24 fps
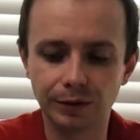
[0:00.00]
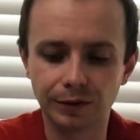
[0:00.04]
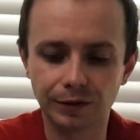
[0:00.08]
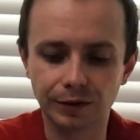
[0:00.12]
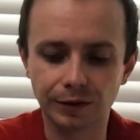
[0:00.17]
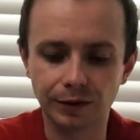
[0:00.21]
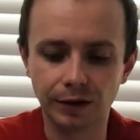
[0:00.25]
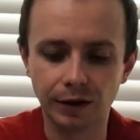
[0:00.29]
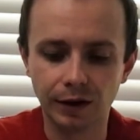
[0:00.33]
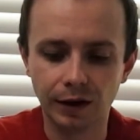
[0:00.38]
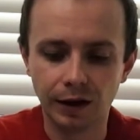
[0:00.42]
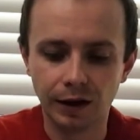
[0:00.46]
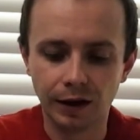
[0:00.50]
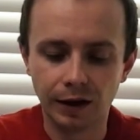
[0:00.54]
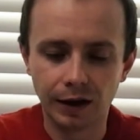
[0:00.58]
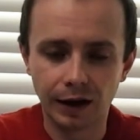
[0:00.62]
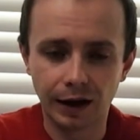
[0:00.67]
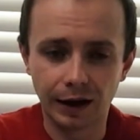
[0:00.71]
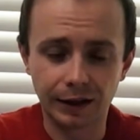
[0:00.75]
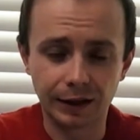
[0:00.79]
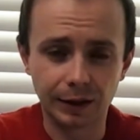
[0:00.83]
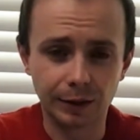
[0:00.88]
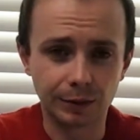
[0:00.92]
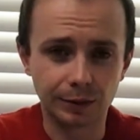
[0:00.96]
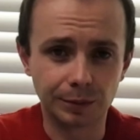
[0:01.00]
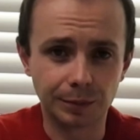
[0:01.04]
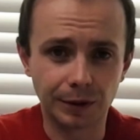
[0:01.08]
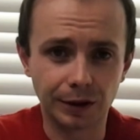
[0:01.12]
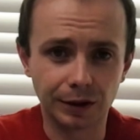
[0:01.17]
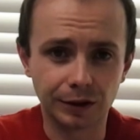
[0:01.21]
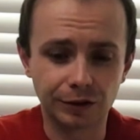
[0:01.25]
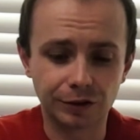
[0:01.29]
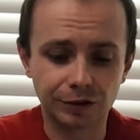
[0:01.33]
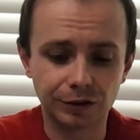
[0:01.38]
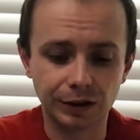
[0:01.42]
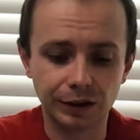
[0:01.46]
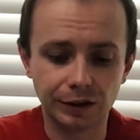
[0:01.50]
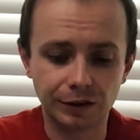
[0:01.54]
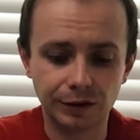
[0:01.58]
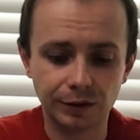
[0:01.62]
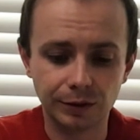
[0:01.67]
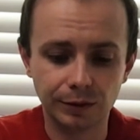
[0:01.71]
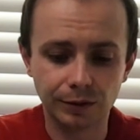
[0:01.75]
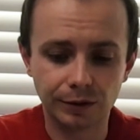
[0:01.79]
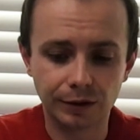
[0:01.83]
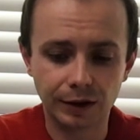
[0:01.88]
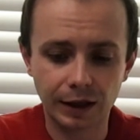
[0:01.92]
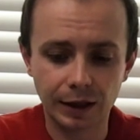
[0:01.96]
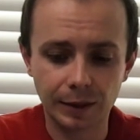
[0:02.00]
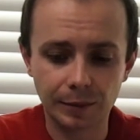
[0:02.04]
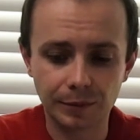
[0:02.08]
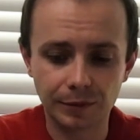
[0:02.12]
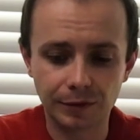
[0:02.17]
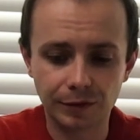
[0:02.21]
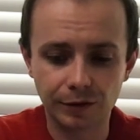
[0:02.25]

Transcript: So, and they were 0.32 grams.